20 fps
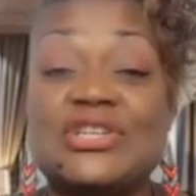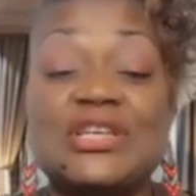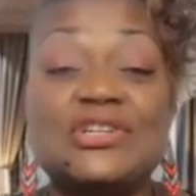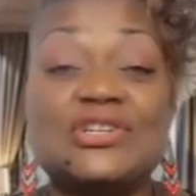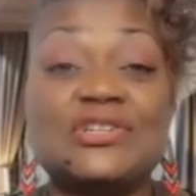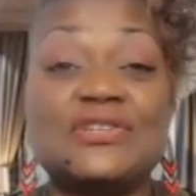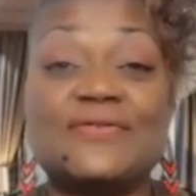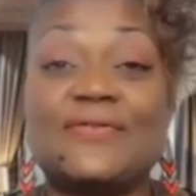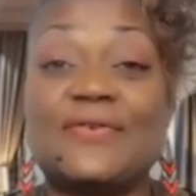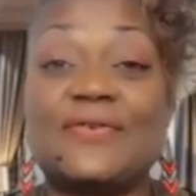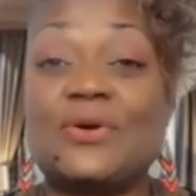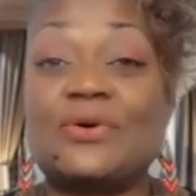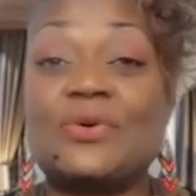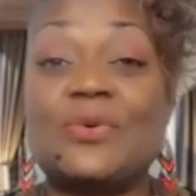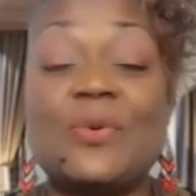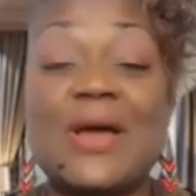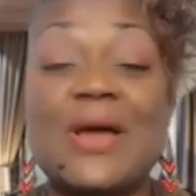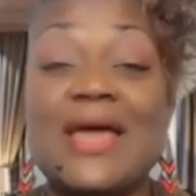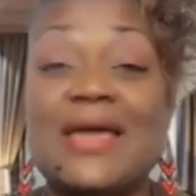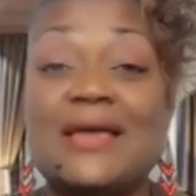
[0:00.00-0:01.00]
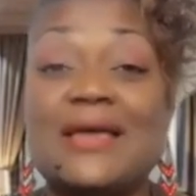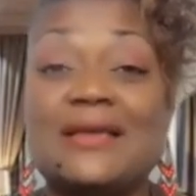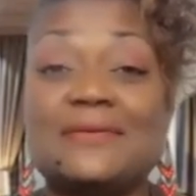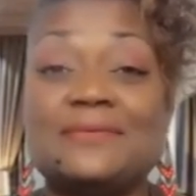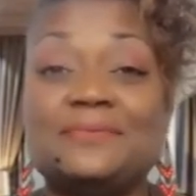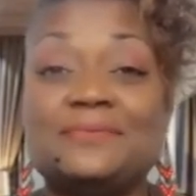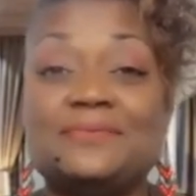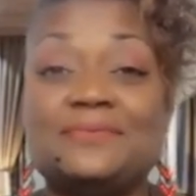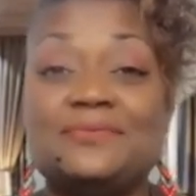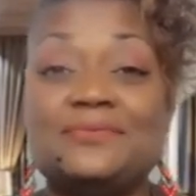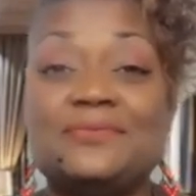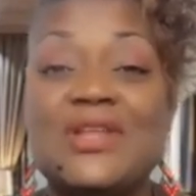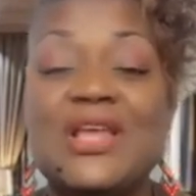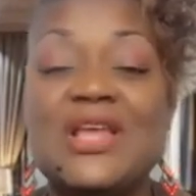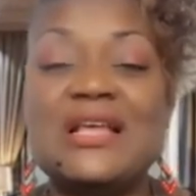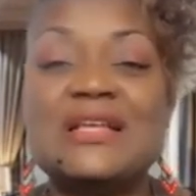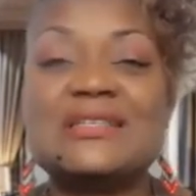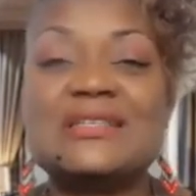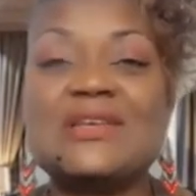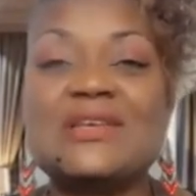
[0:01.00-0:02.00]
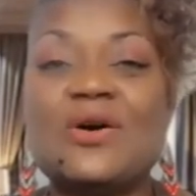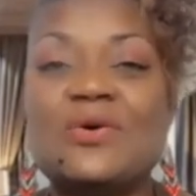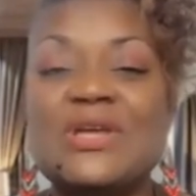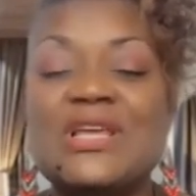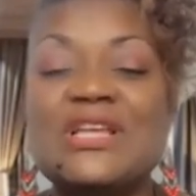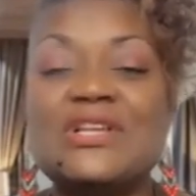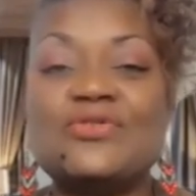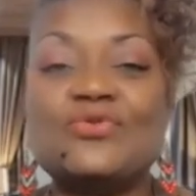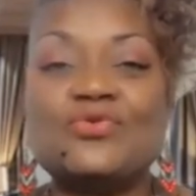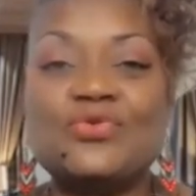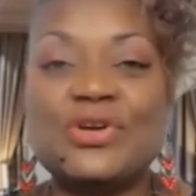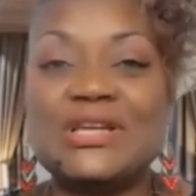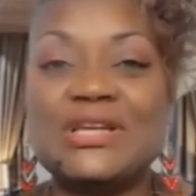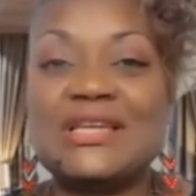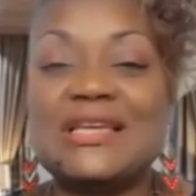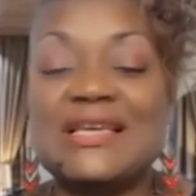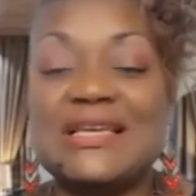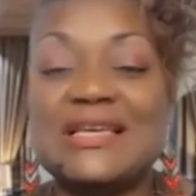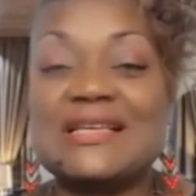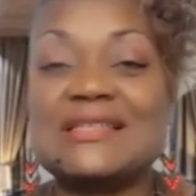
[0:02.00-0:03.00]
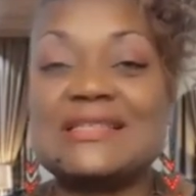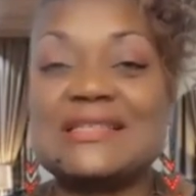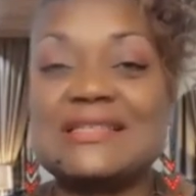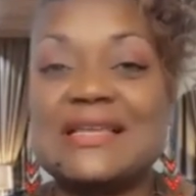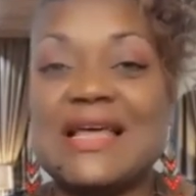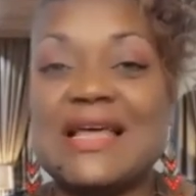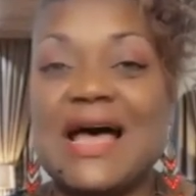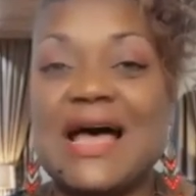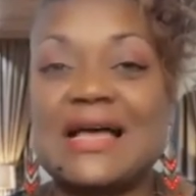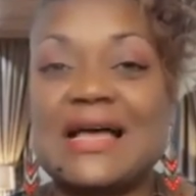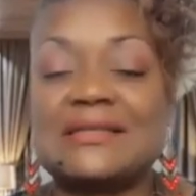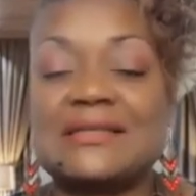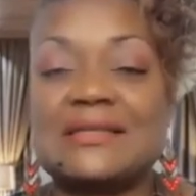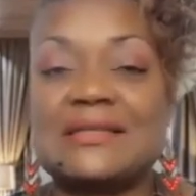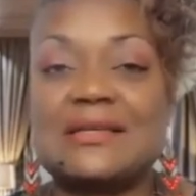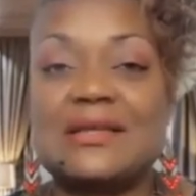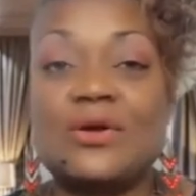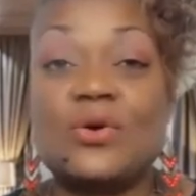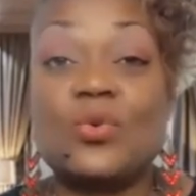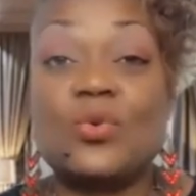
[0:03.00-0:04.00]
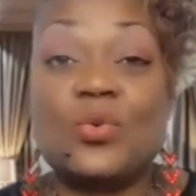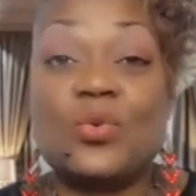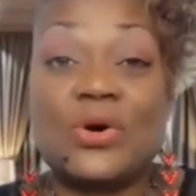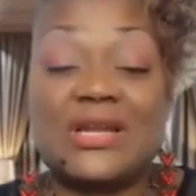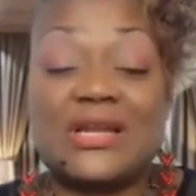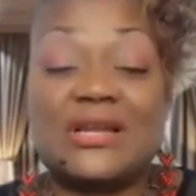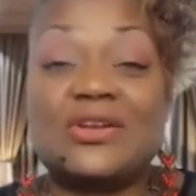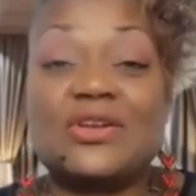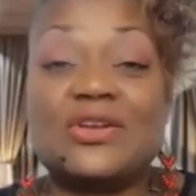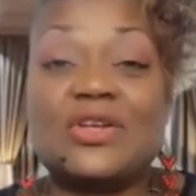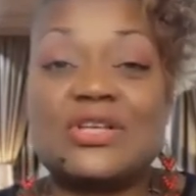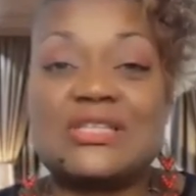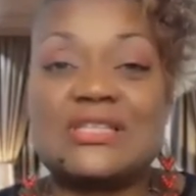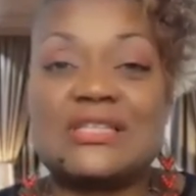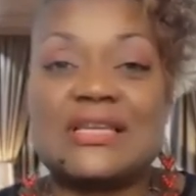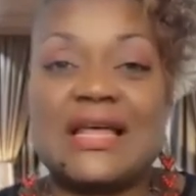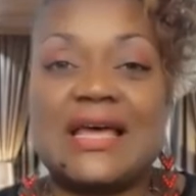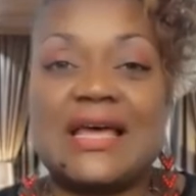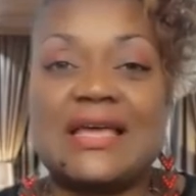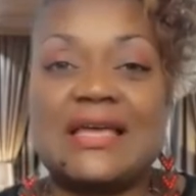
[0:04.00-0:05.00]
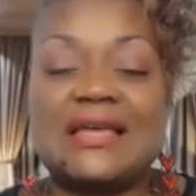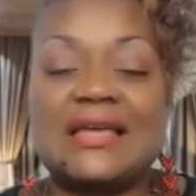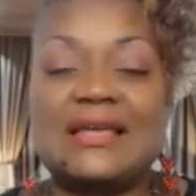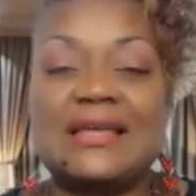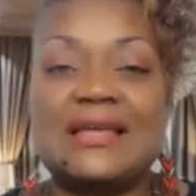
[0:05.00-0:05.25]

They just float away. So it really is not what it looks like.